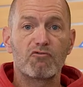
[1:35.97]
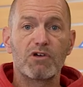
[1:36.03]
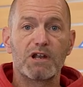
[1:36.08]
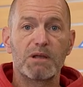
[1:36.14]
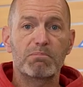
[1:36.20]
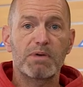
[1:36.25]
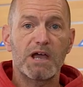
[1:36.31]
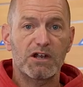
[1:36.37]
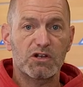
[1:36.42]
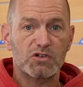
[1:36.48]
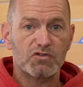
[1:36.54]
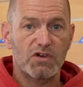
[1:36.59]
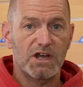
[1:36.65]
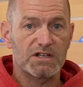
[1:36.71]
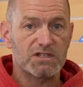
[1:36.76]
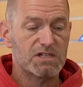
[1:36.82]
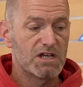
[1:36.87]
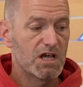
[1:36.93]
really
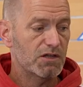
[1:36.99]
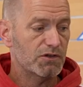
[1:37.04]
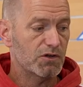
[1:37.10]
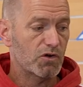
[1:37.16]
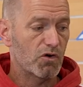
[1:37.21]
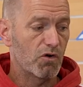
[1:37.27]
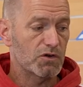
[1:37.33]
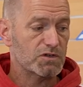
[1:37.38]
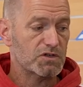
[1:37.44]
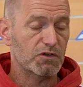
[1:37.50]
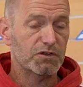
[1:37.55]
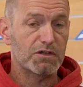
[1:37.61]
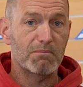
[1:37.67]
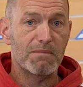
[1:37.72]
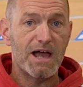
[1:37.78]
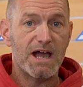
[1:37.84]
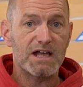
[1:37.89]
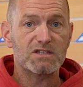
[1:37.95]
penetrates the court. It's got the
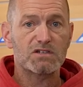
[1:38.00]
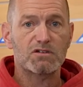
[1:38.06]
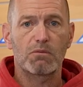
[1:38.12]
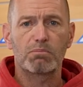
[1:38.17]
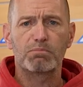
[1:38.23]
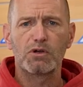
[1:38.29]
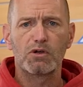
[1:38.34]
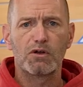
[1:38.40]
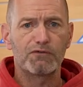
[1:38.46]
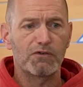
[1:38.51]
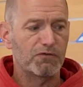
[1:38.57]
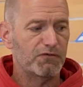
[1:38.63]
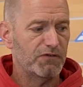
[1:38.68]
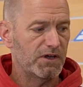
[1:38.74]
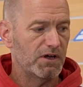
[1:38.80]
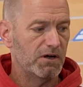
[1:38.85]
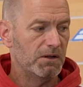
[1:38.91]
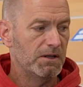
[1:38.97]
mass, got beautiful
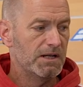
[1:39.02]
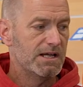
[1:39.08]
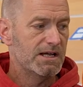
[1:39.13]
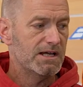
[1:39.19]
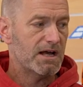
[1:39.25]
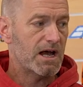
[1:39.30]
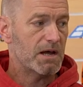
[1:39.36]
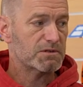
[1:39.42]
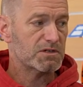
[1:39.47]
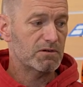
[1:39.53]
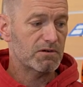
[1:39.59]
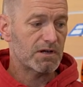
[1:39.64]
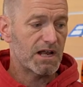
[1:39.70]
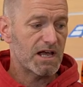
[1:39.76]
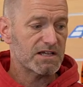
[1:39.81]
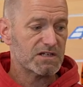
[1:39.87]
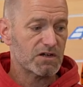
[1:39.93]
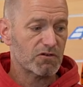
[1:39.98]
feel. Absolute
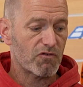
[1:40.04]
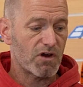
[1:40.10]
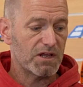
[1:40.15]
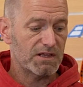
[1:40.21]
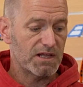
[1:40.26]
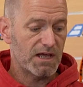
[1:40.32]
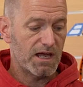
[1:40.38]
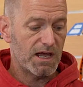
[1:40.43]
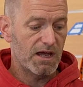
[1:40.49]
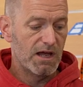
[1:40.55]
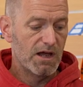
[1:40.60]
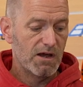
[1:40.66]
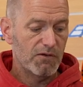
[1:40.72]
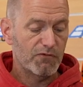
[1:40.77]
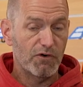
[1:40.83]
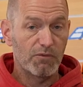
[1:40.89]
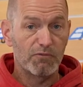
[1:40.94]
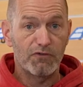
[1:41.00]
classic right there
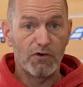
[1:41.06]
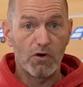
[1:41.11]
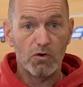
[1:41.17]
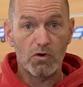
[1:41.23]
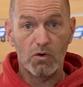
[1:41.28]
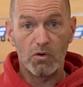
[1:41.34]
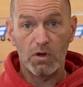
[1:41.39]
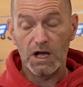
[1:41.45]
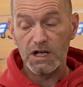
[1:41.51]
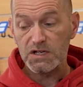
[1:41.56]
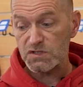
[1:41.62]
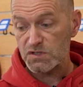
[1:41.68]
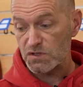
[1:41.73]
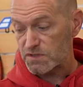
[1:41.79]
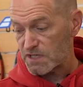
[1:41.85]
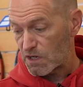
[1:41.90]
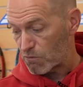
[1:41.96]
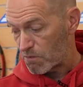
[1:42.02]
from Vocal. I used
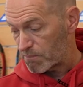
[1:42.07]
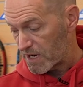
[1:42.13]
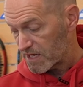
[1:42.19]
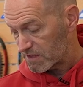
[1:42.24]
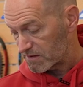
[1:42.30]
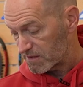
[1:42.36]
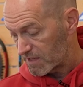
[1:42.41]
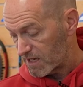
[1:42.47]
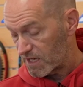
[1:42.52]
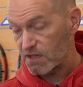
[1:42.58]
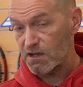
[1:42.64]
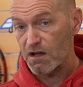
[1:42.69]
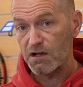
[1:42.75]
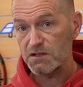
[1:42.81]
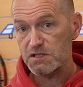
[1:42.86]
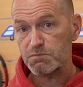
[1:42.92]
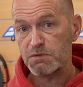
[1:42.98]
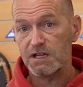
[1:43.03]
to use that one back in the day.
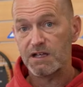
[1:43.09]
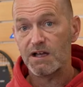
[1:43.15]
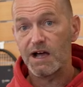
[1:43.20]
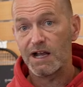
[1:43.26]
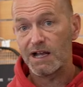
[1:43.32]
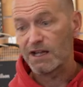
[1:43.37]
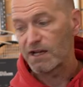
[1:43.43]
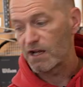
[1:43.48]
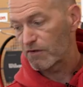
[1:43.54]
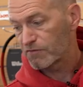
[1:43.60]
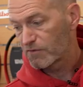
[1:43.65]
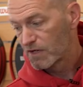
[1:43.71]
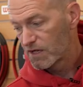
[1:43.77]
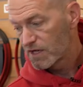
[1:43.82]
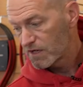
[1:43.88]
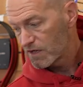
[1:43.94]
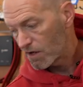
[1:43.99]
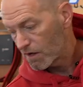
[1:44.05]
Can't speak highly enough
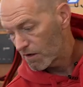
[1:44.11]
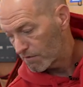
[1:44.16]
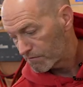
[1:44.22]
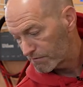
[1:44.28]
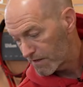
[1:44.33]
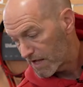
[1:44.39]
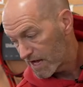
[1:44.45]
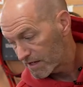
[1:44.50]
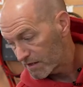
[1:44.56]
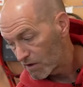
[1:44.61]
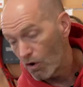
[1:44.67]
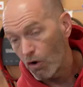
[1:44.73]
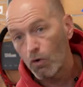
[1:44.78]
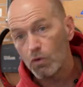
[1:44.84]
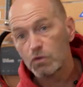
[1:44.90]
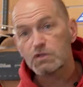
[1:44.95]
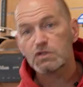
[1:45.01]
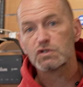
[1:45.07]
of that old